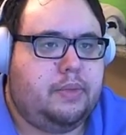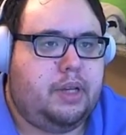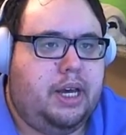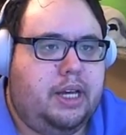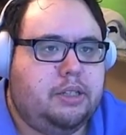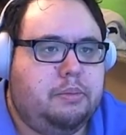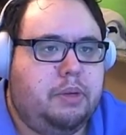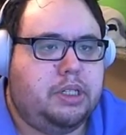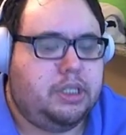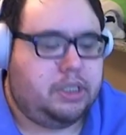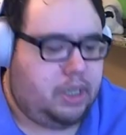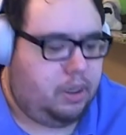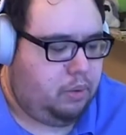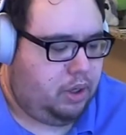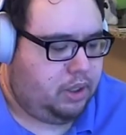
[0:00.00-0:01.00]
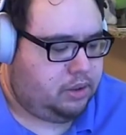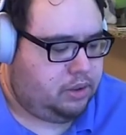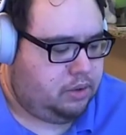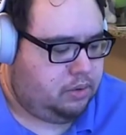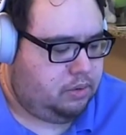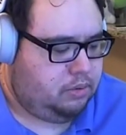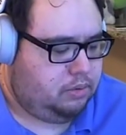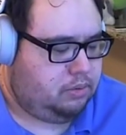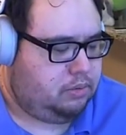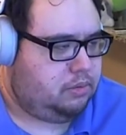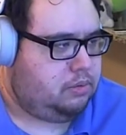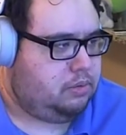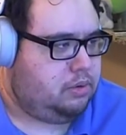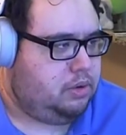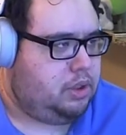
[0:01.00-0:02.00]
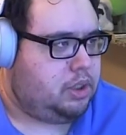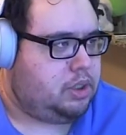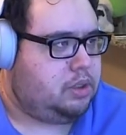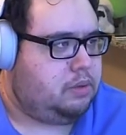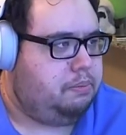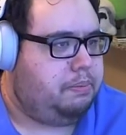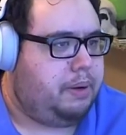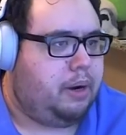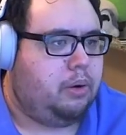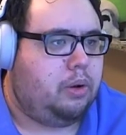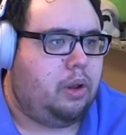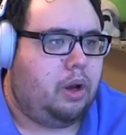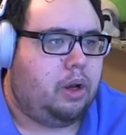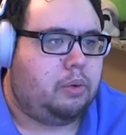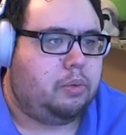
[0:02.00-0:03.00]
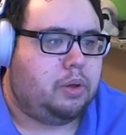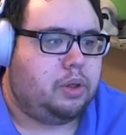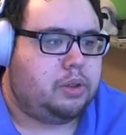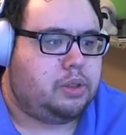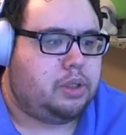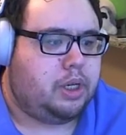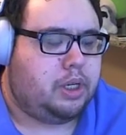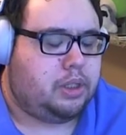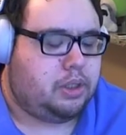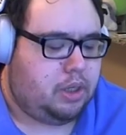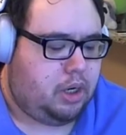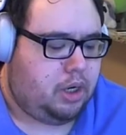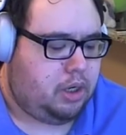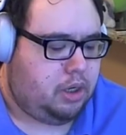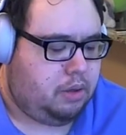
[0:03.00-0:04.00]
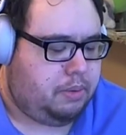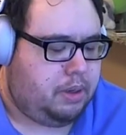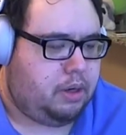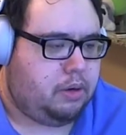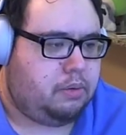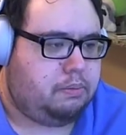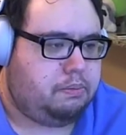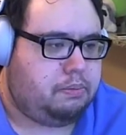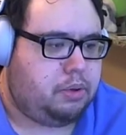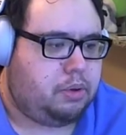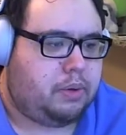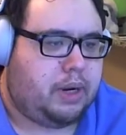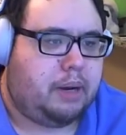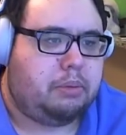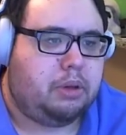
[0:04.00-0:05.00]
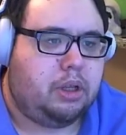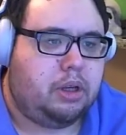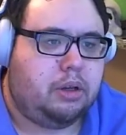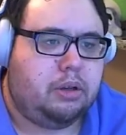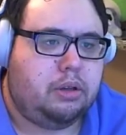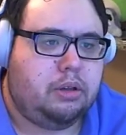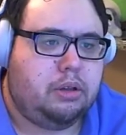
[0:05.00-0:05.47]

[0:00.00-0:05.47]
As much as I want to just barrel onwards and talk about parabola